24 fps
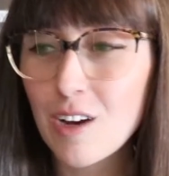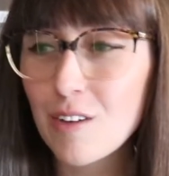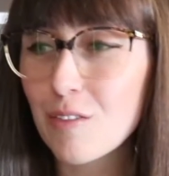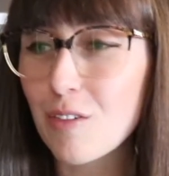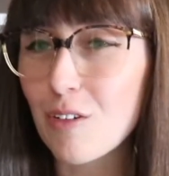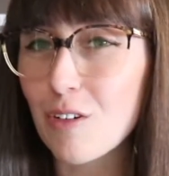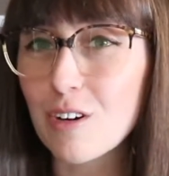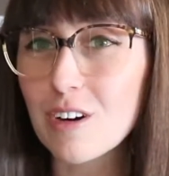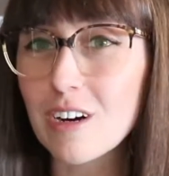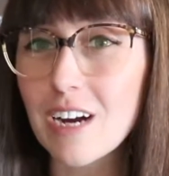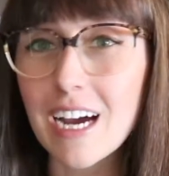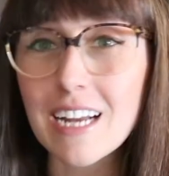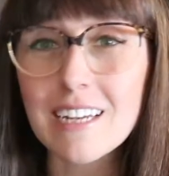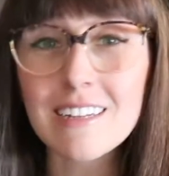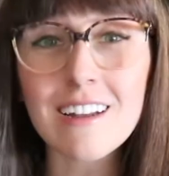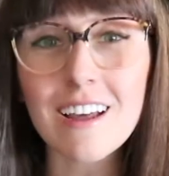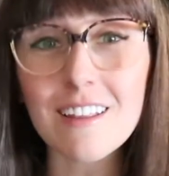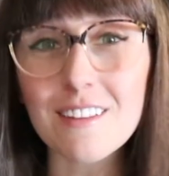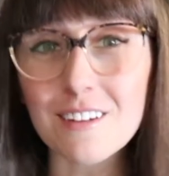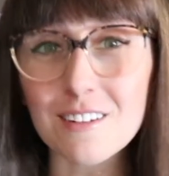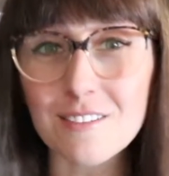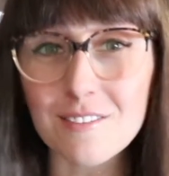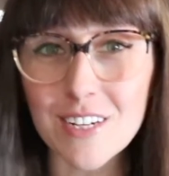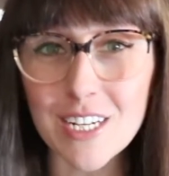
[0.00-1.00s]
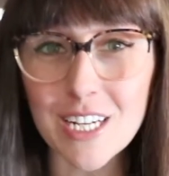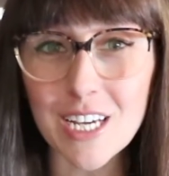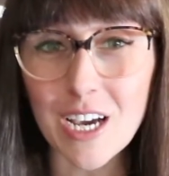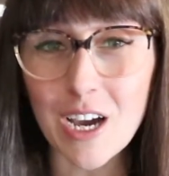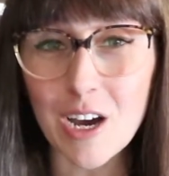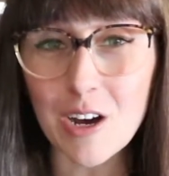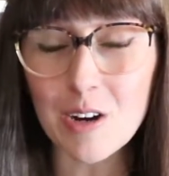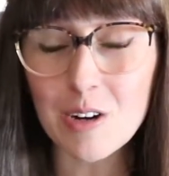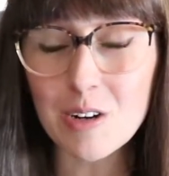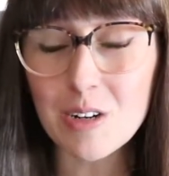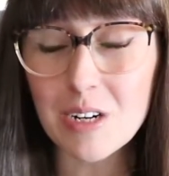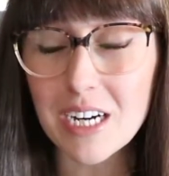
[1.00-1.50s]
for another
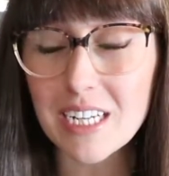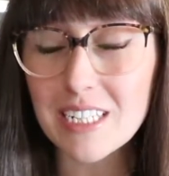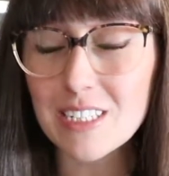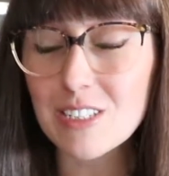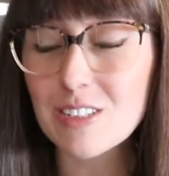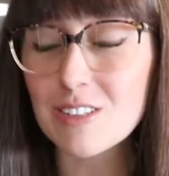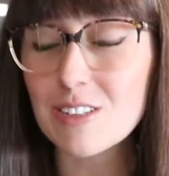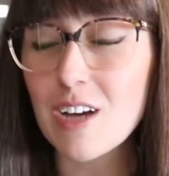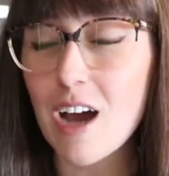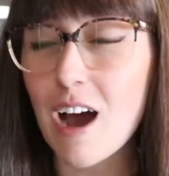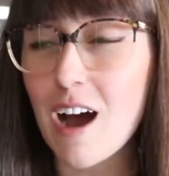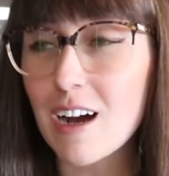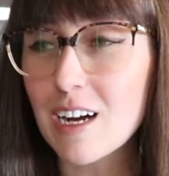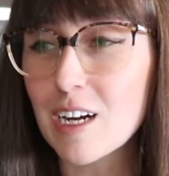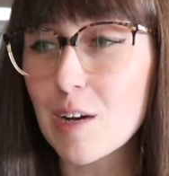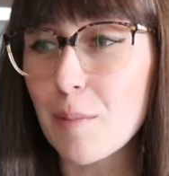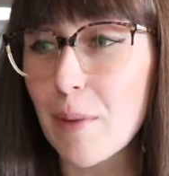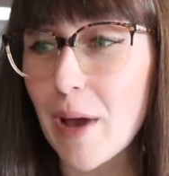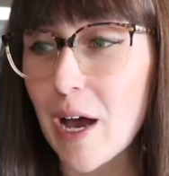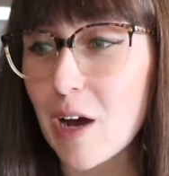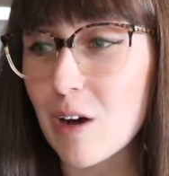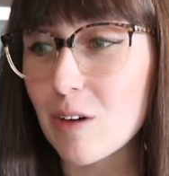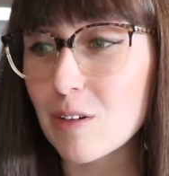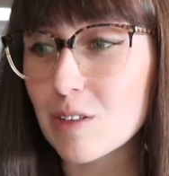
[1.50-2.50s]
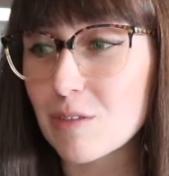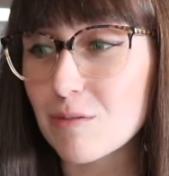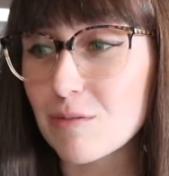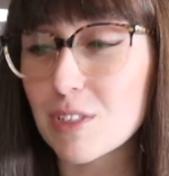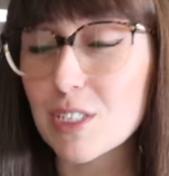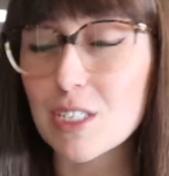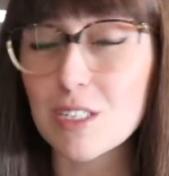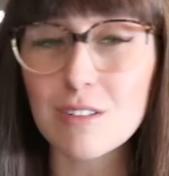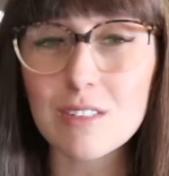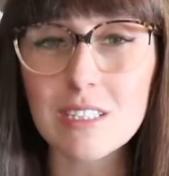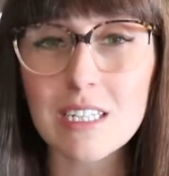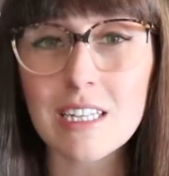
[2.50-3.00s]
video to talk about
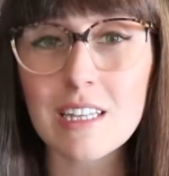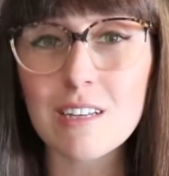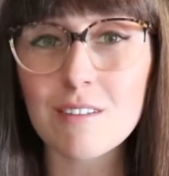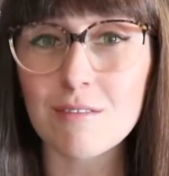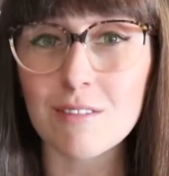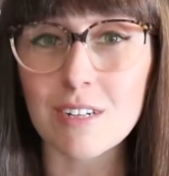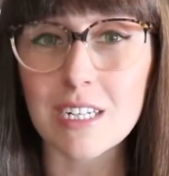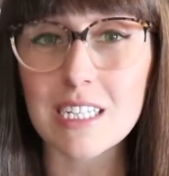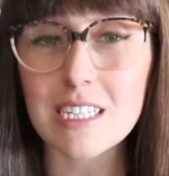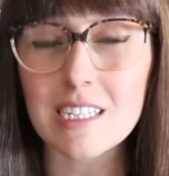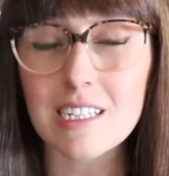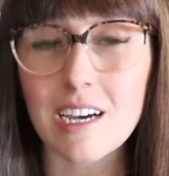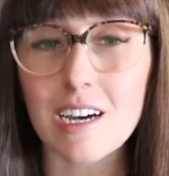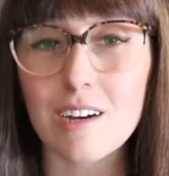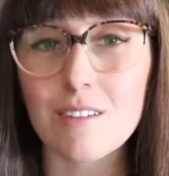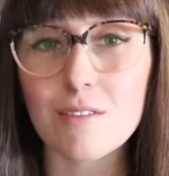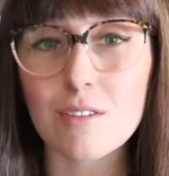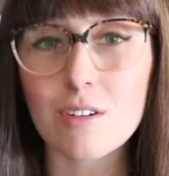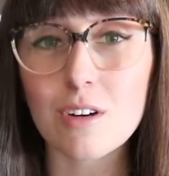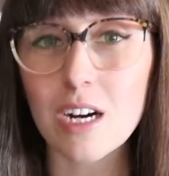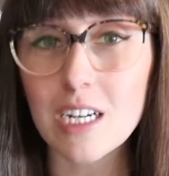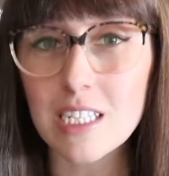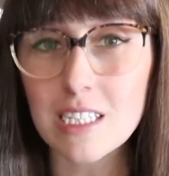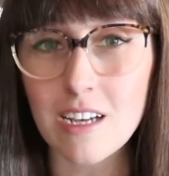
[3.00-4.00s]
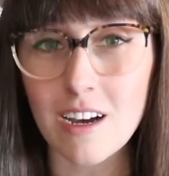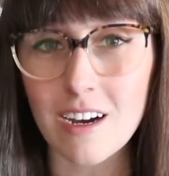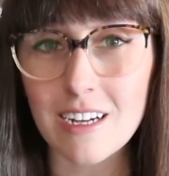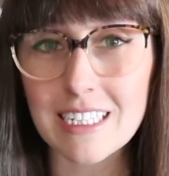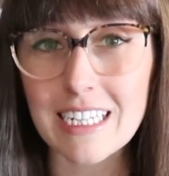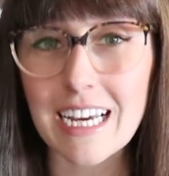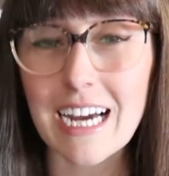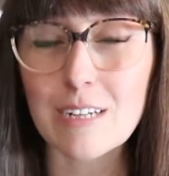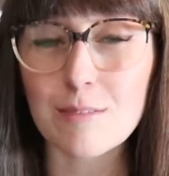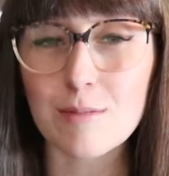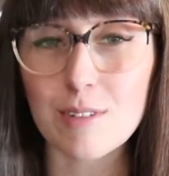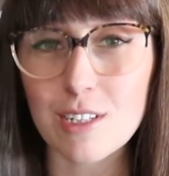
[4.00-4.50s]
reducing the risk of
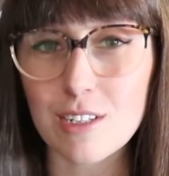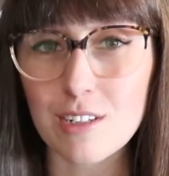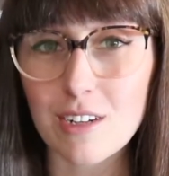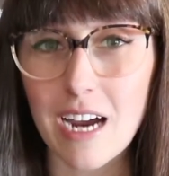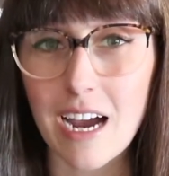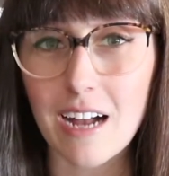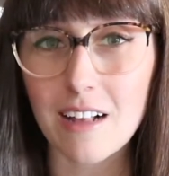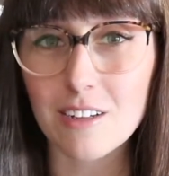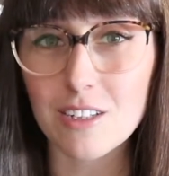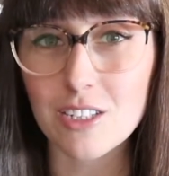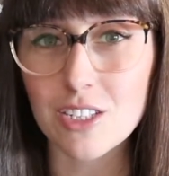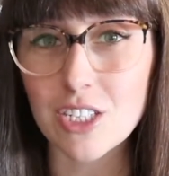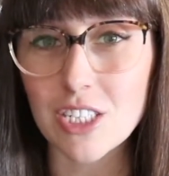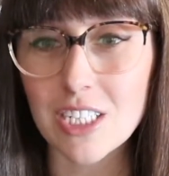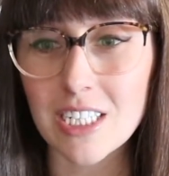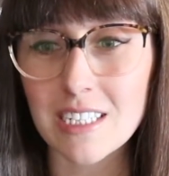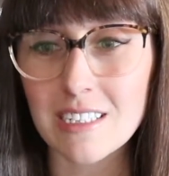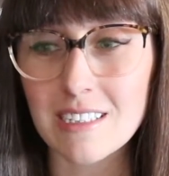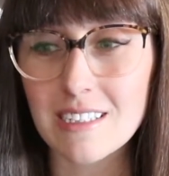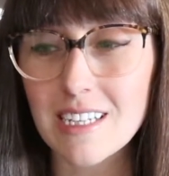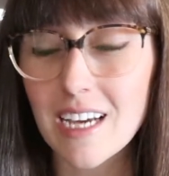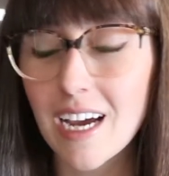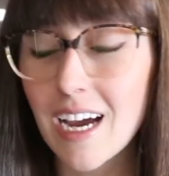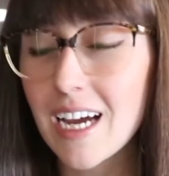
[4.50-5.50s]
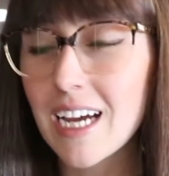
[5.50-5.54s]
cross-contact with your allergens